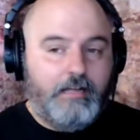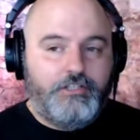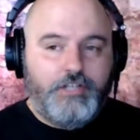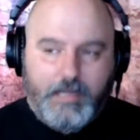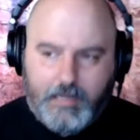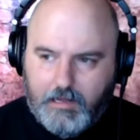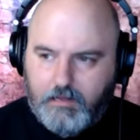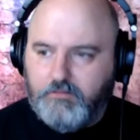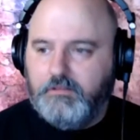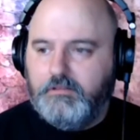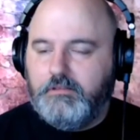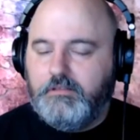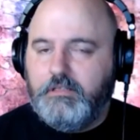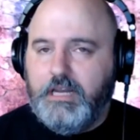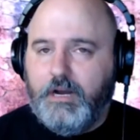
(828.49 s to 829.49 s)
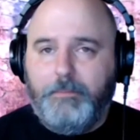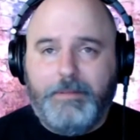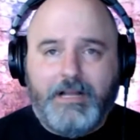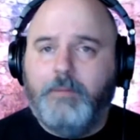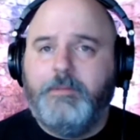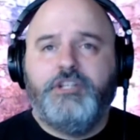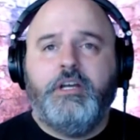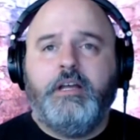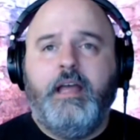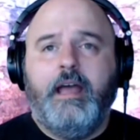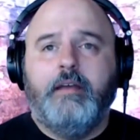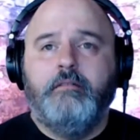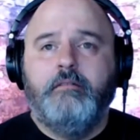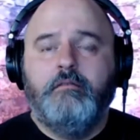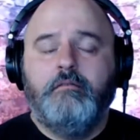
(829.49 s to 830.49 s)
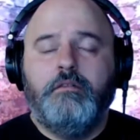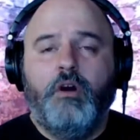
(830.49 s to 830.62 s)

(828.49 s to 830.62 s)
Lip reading: Check out, become a Jighead.